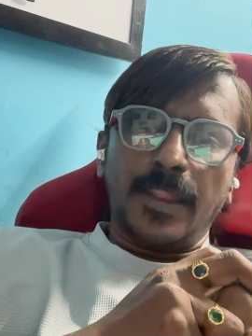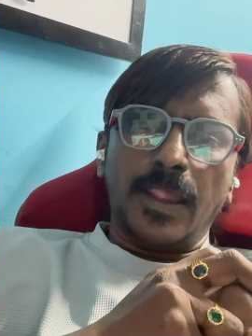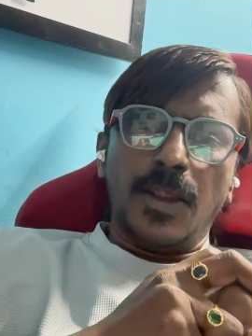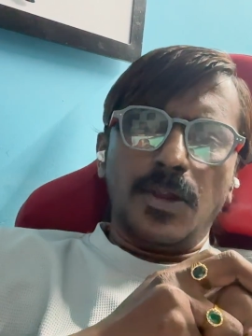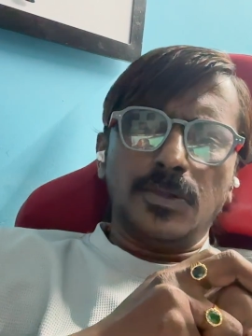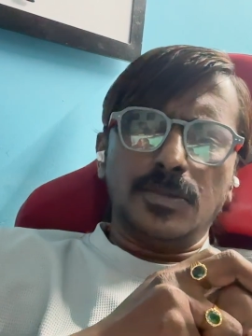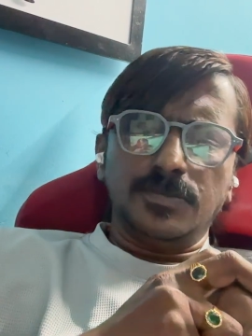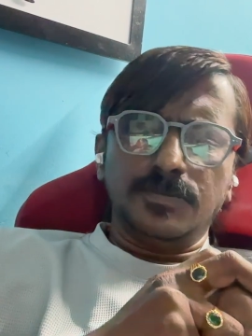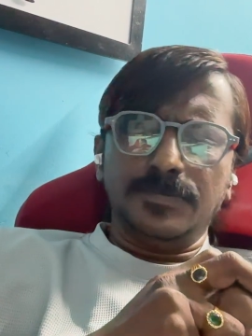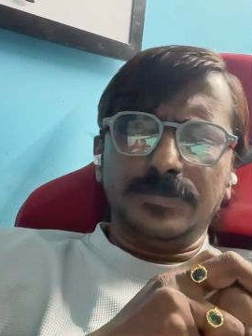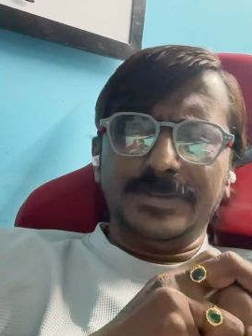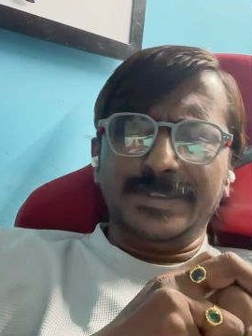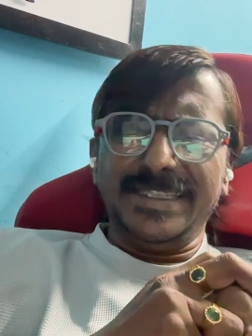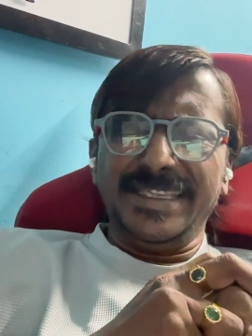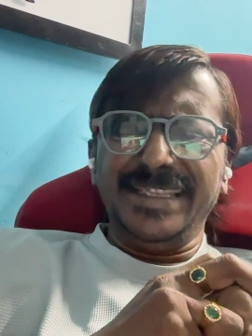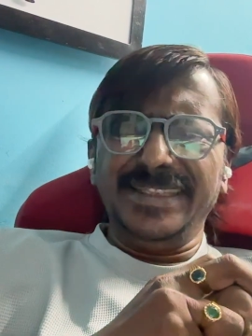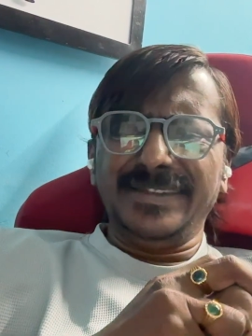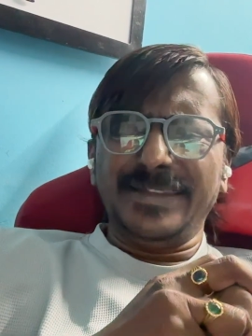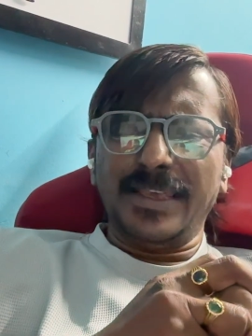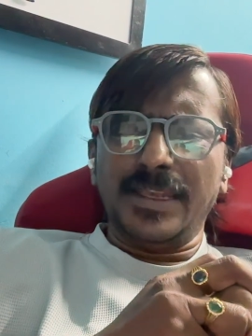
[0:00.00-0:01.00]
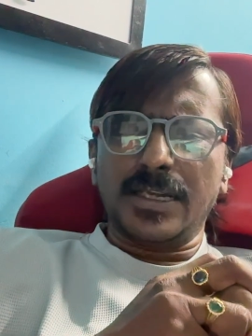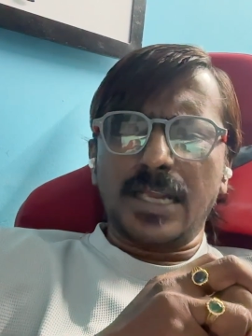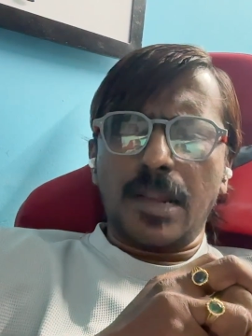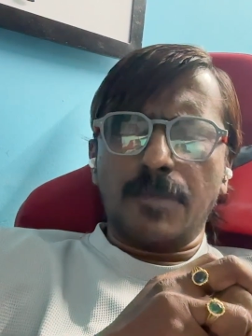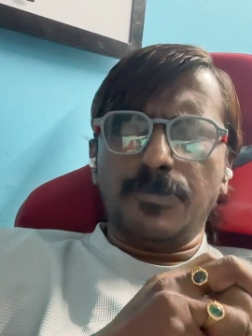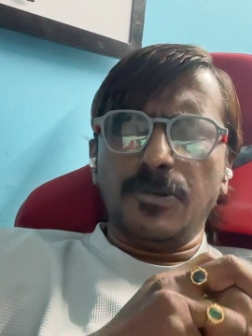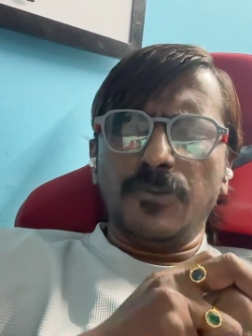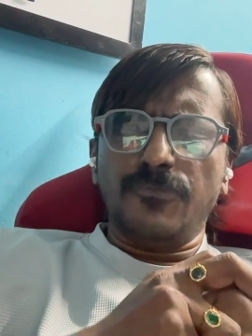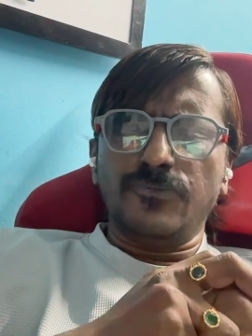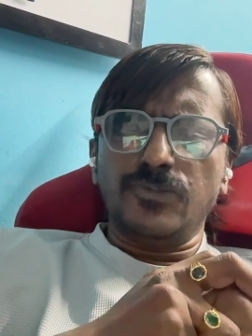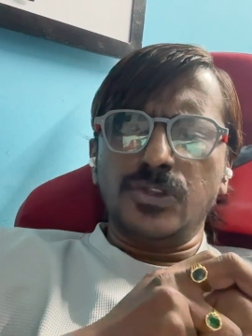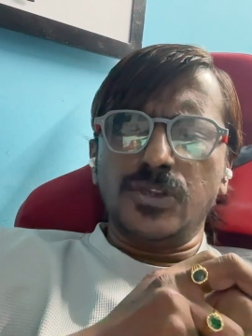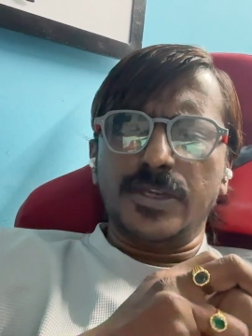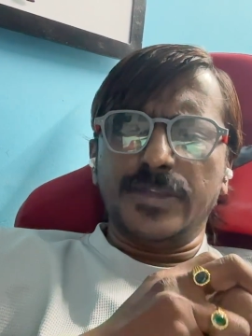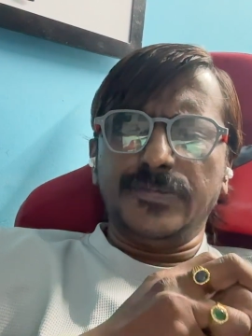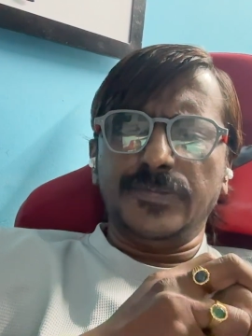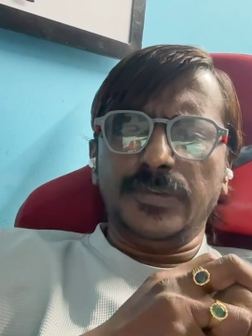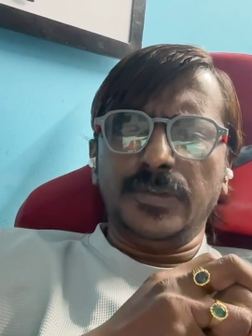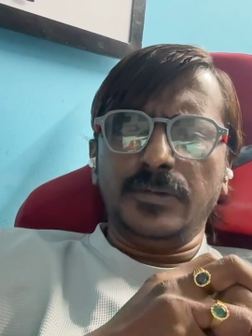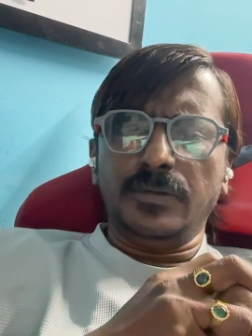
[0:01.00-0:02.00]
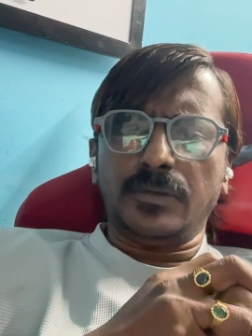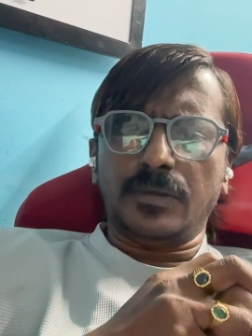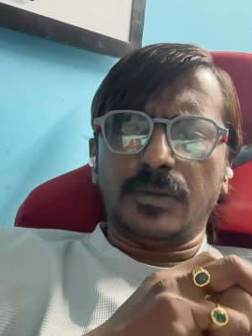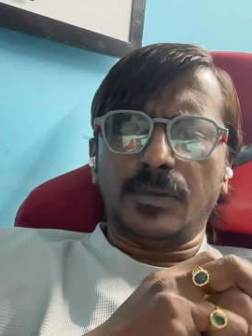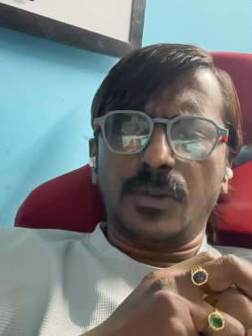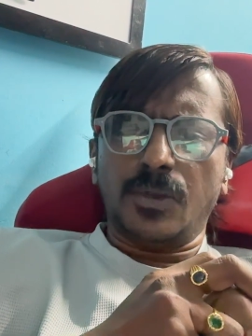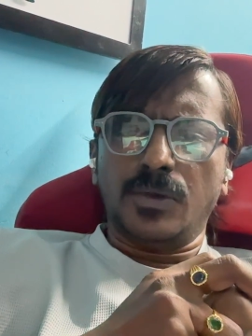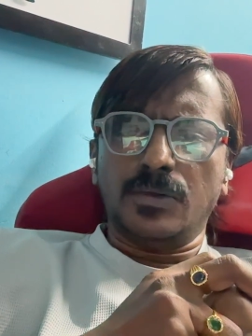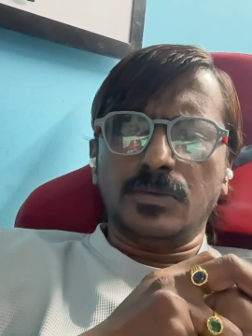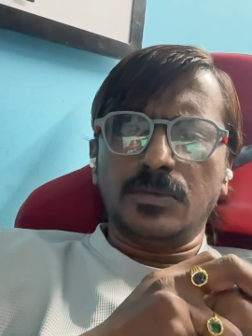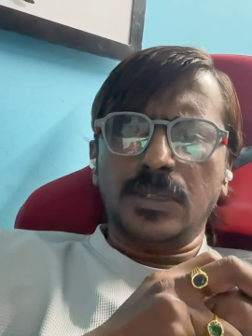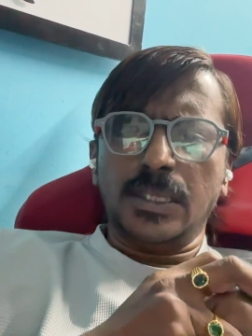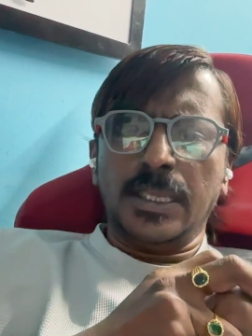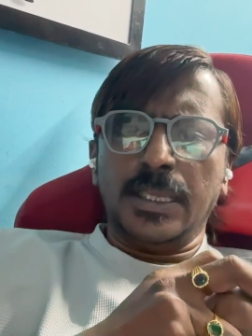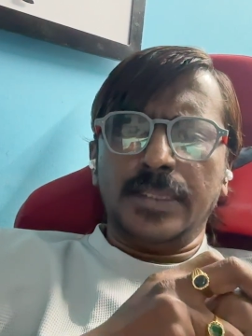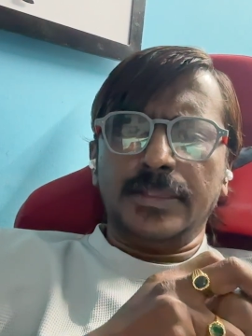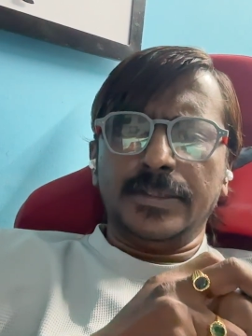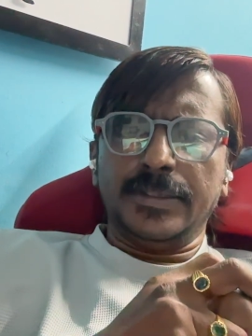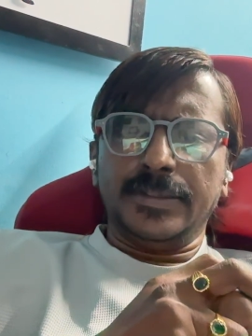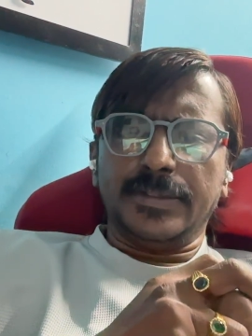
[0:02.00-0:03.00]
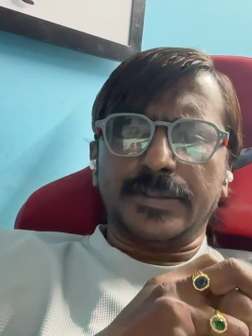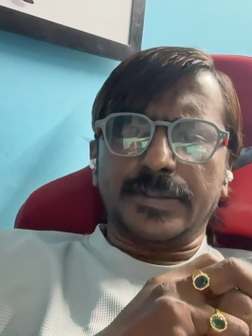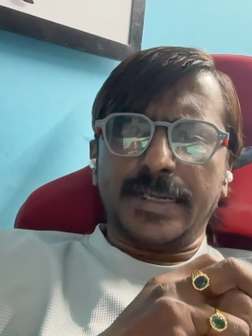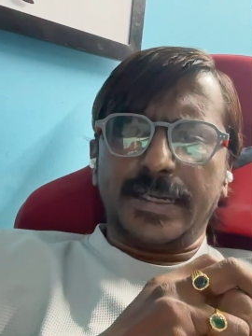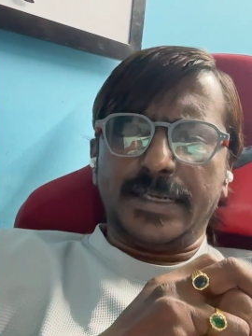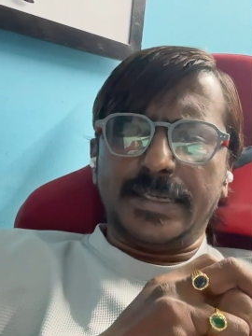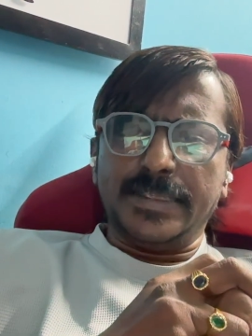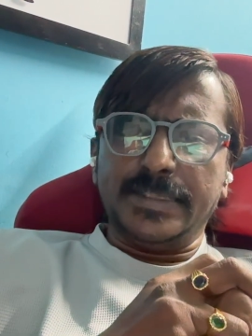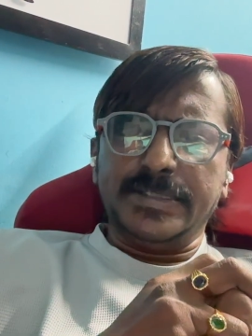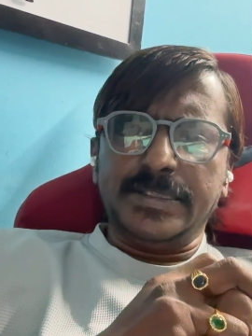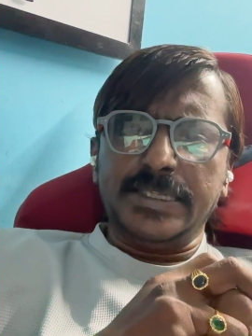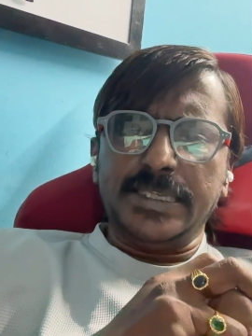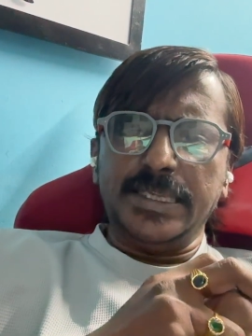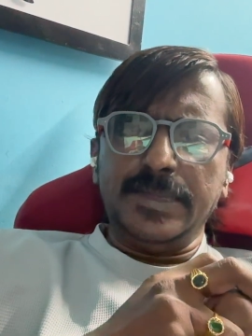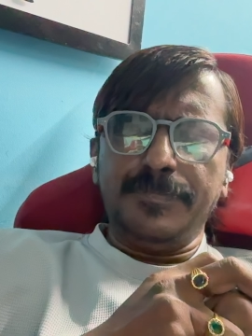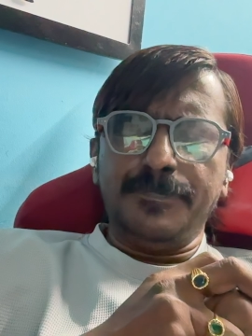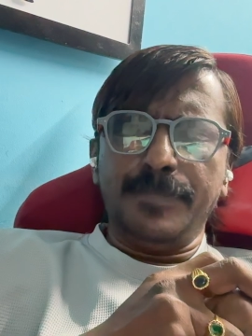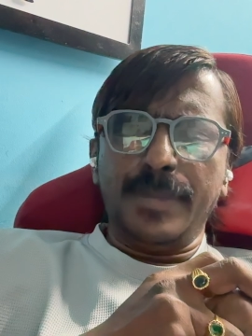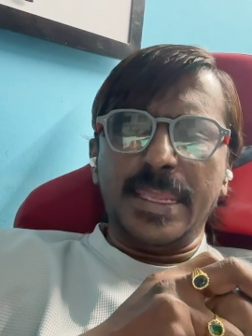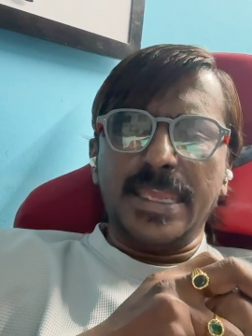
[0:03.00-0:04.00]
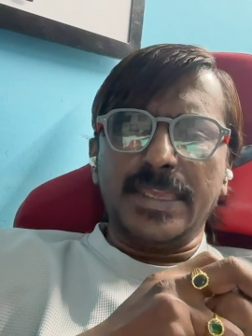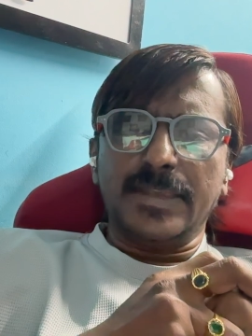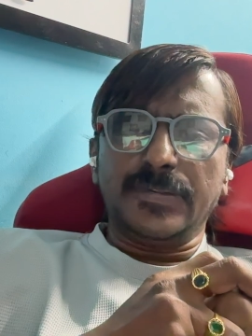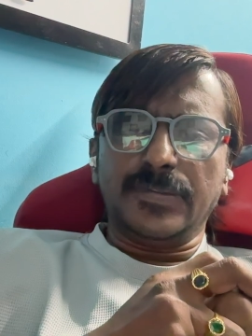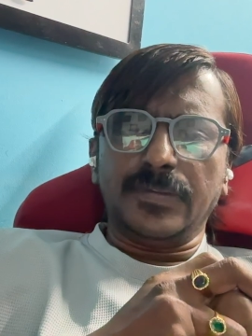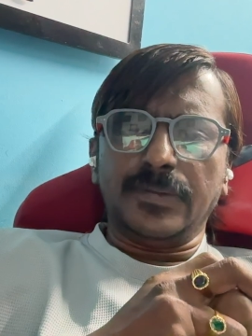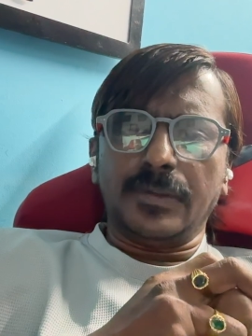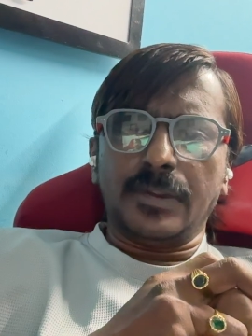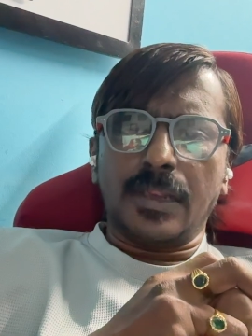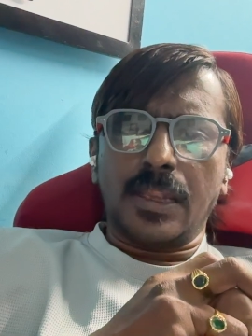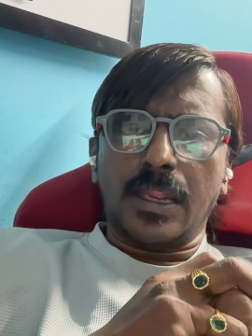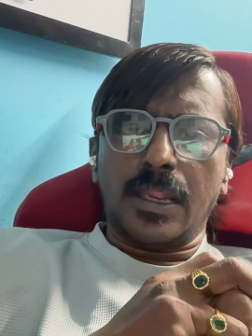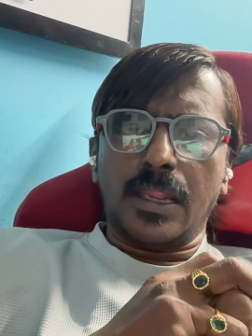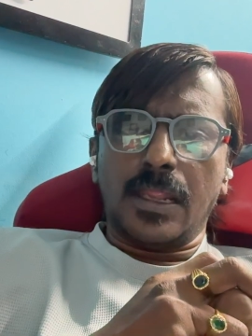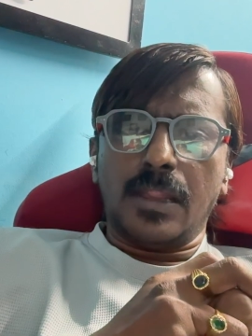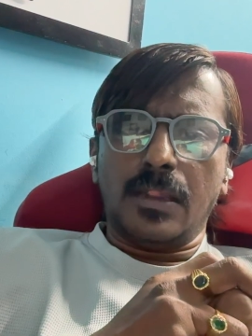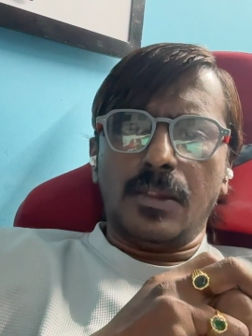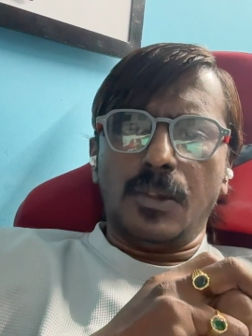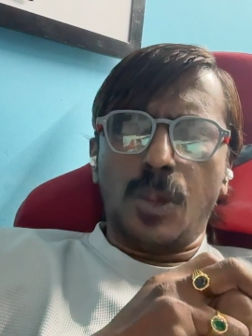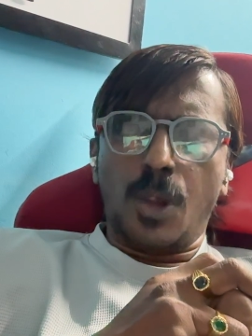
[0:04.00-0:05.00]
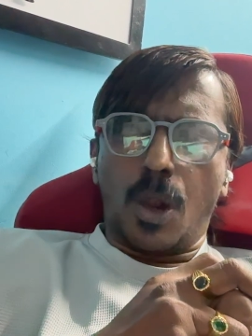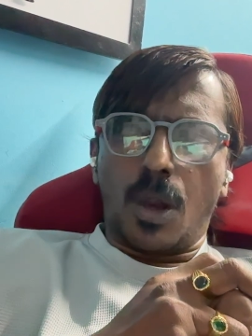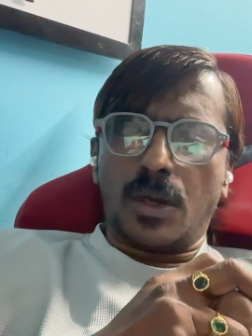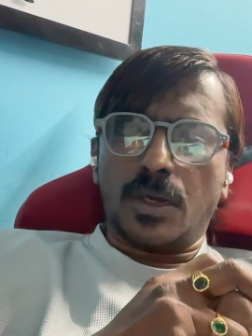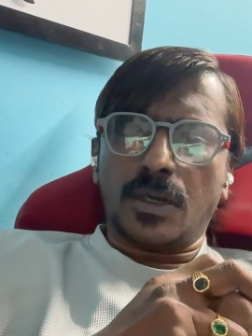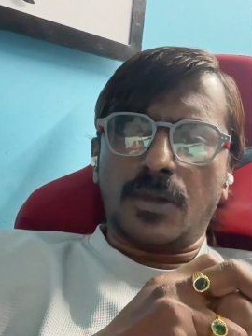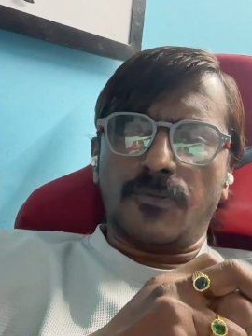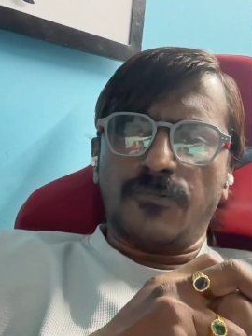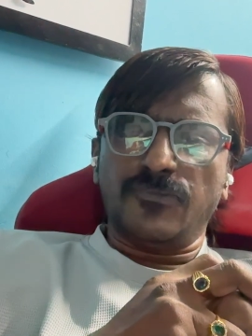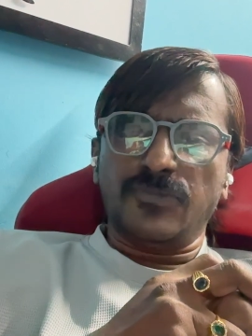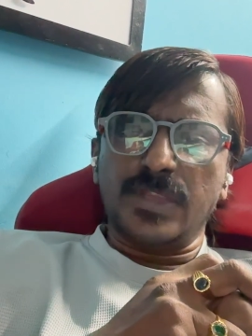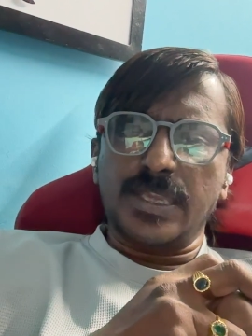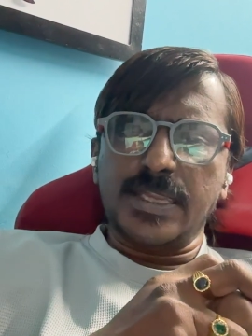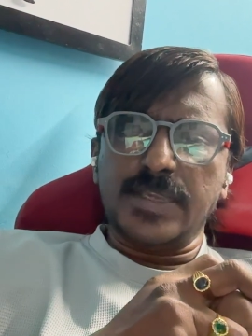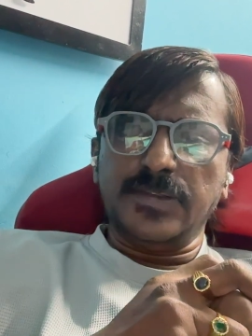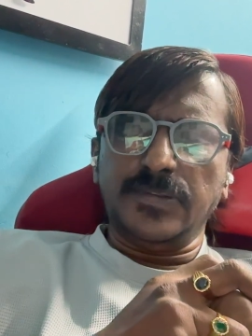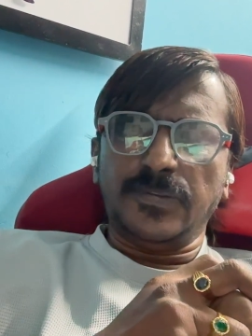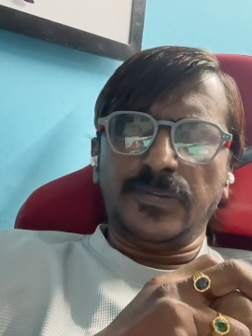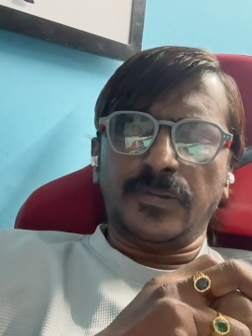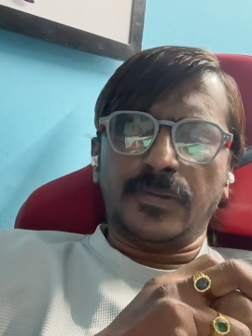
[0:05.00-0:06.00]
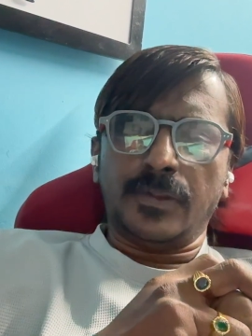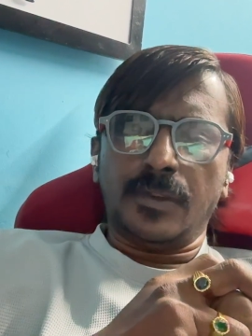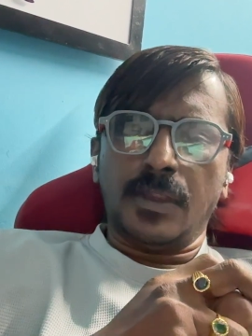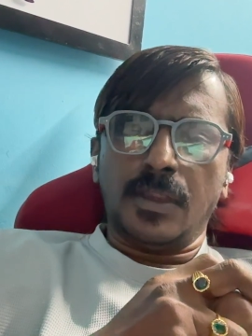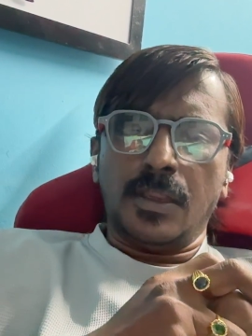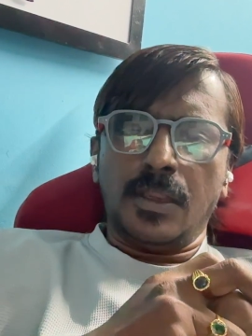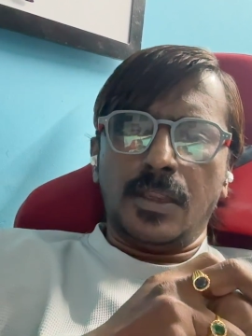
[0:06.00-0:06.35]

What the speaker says: So these are a couple of nuances. So the strategy makes a lot of things.